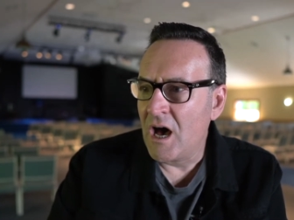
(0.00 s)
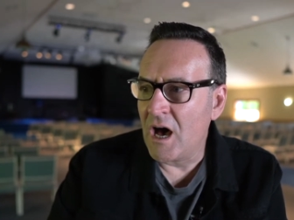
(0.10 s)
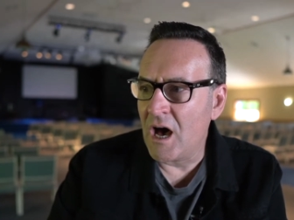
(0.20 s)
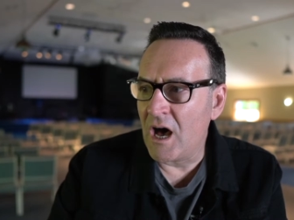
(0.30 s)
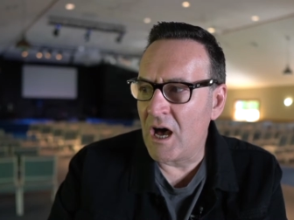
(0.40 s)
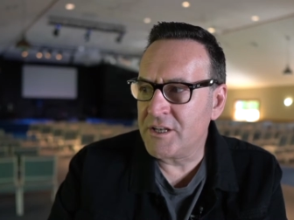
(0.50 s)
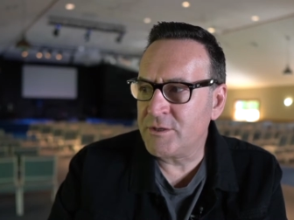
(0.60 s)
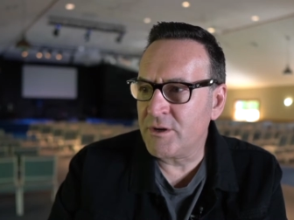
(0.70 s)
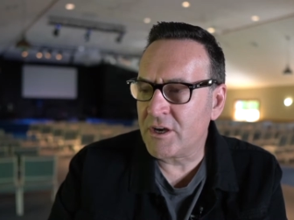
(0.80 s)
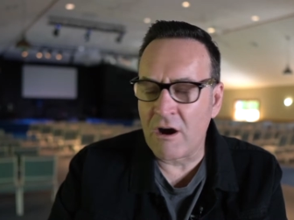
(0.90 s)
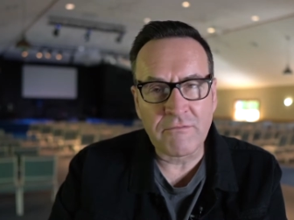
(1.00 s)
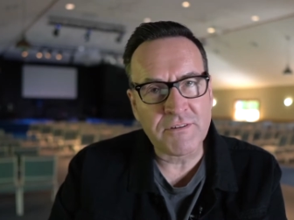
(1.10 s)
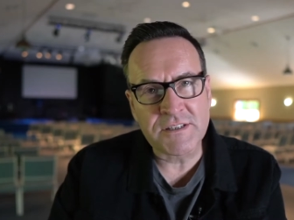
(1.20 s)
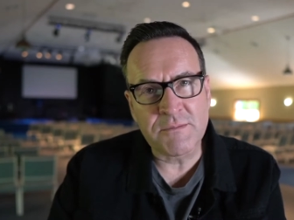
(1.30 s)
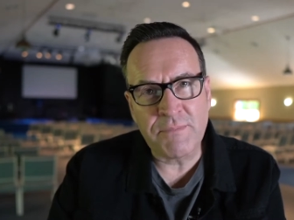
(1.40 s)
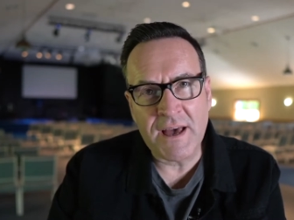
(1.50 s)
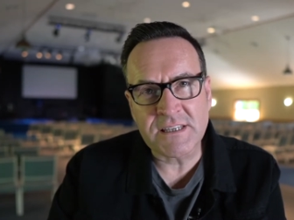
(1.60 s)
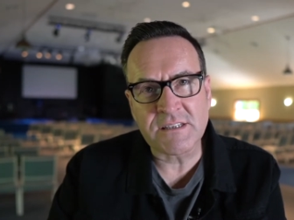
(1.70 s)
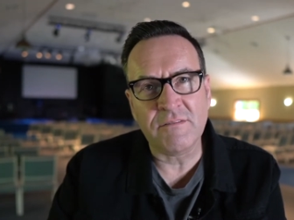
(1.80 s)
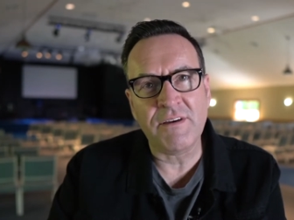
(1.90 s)
doing a conference in
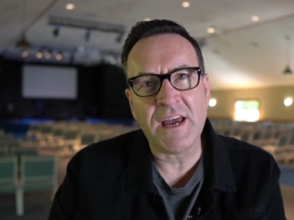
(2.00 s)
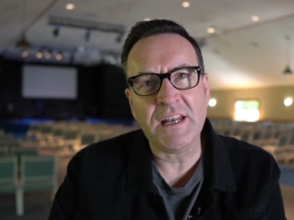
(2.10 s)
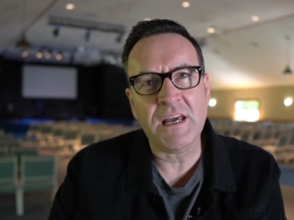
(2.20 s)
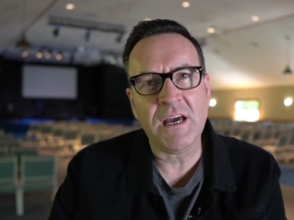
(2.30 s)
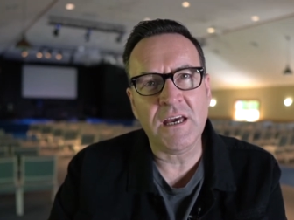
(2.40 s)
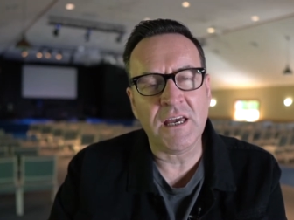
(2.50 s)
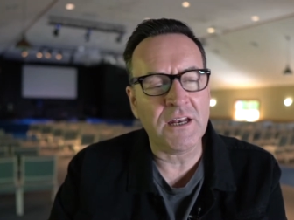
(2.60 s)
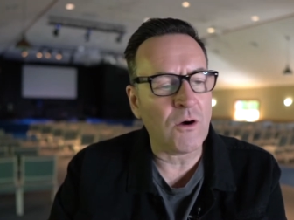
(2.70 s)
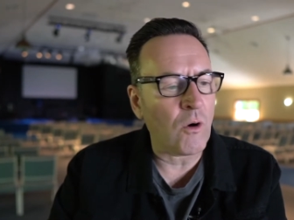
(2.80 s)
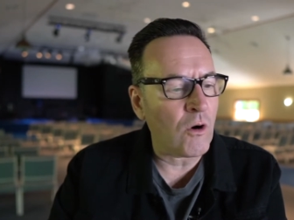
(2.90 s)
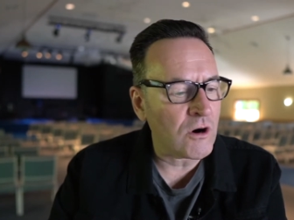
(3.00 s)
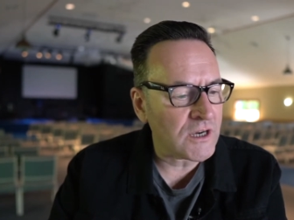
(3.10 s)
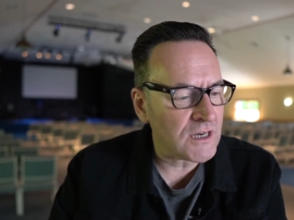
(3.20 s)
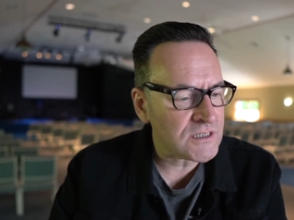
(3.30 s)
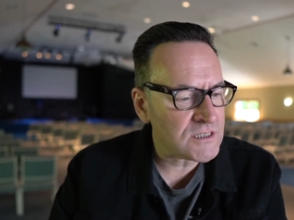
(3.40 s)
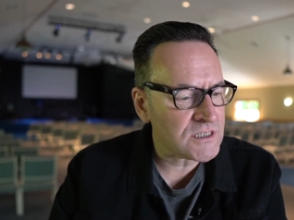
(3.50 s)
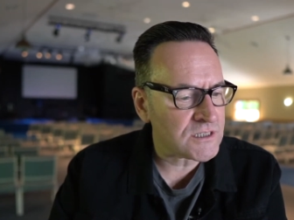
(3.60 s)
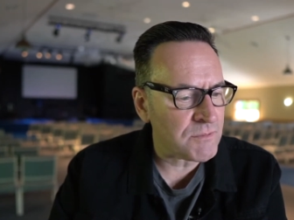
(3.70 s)
Pennsylvania in August,